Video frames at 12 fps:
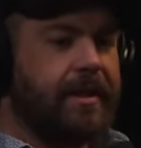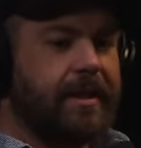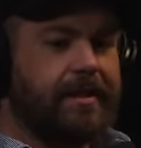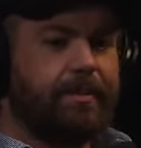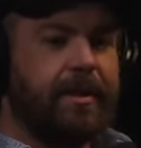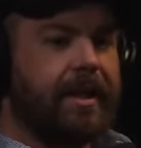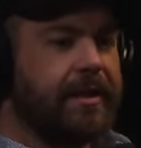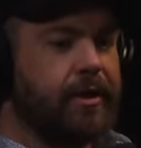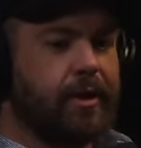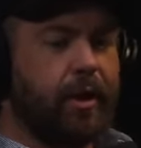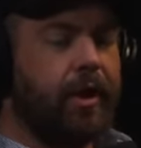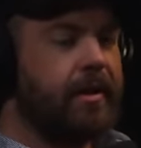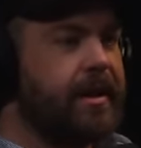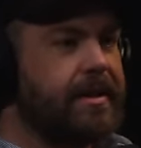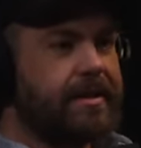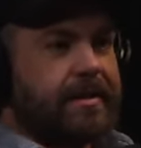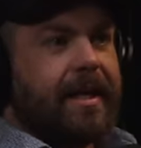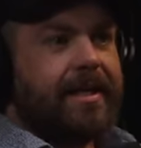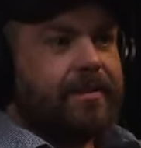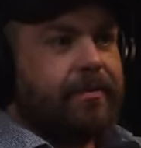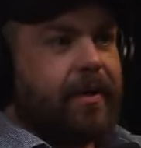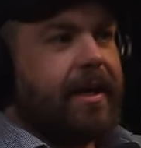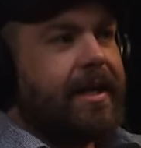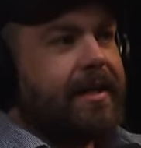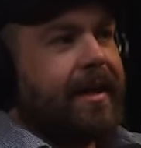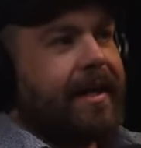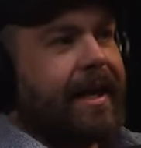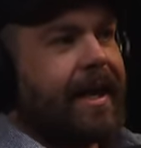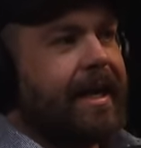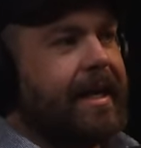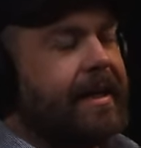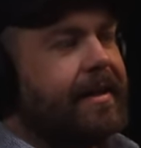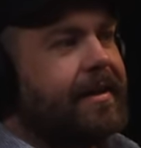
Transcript: it's been like a con- it's it's funny like I